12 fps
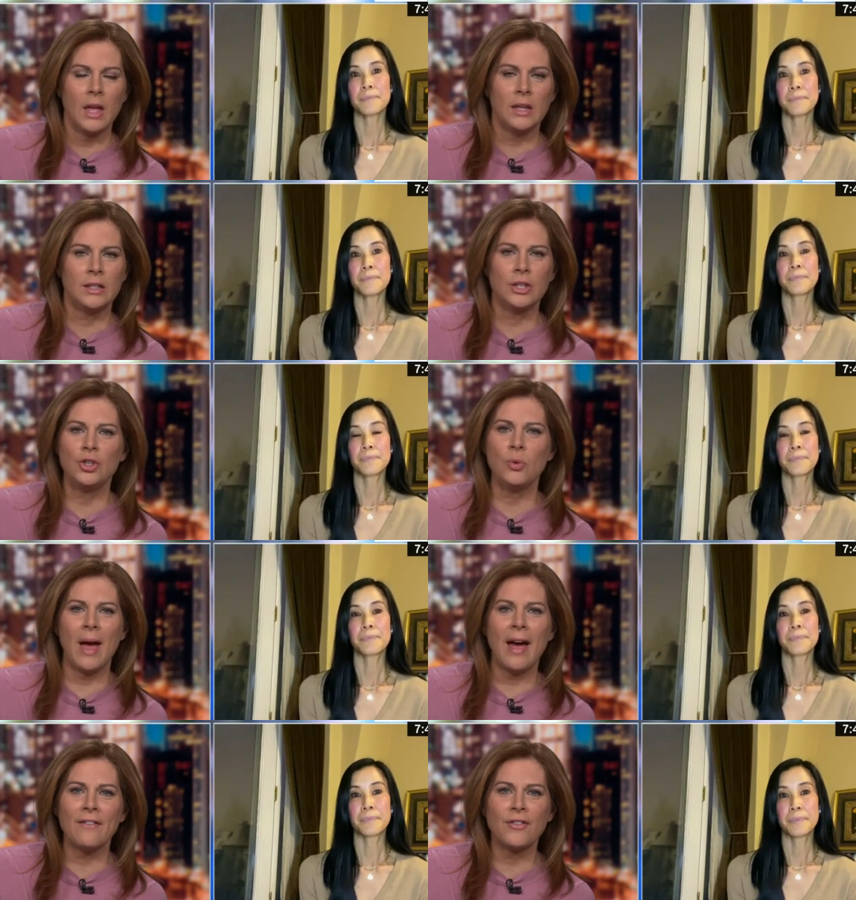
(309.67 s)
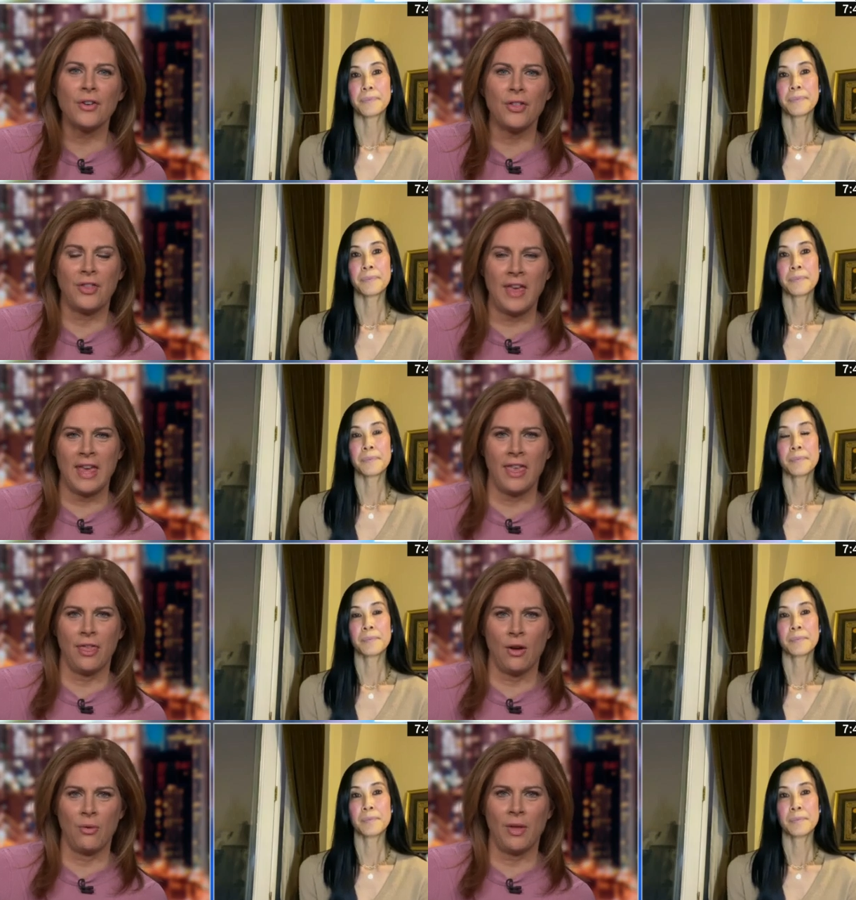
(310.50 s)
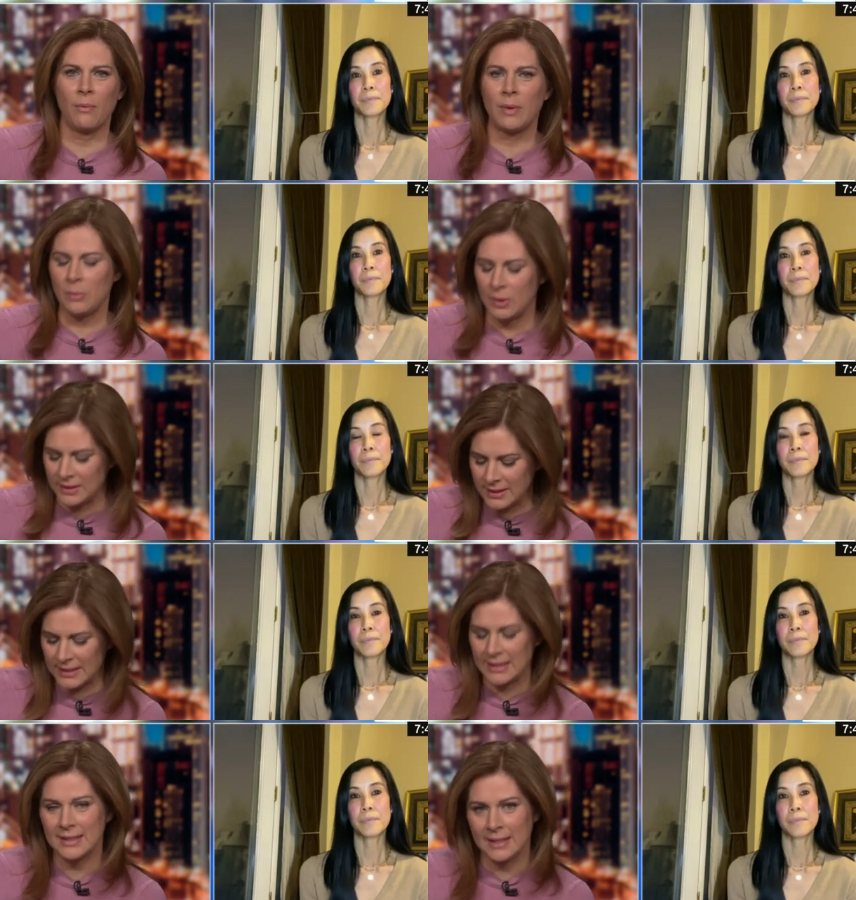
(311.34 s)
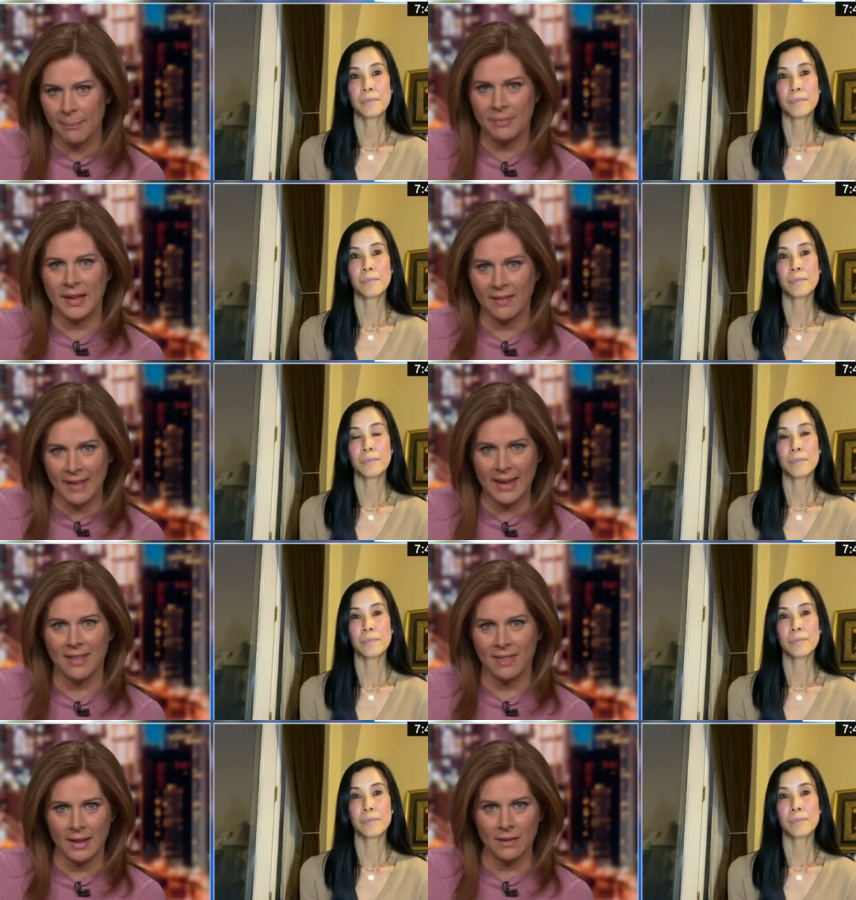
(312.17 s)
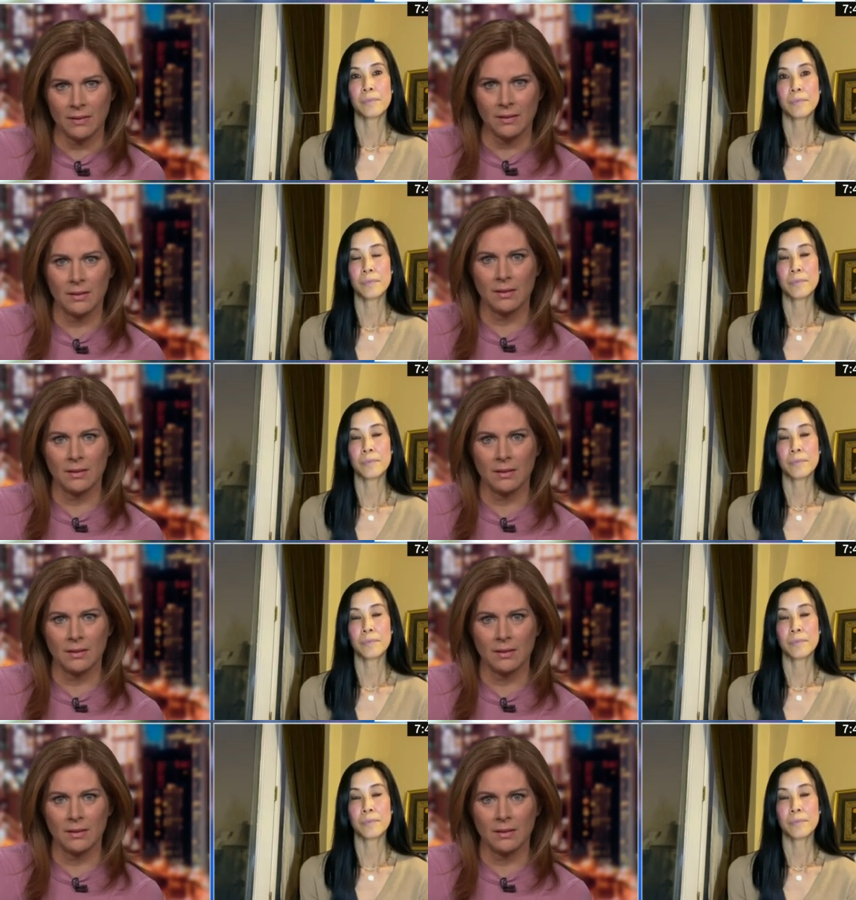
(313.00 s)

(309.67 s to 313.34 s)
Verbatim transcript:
Speaker 1: did you ever think though that we would see something like this